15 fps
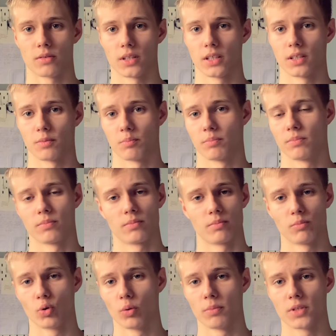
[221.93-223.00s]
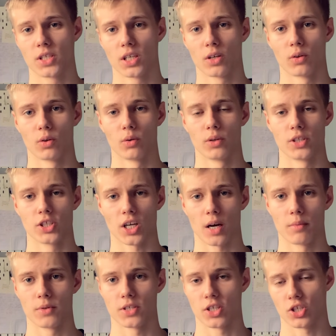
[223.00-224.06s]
There's more material in jammers,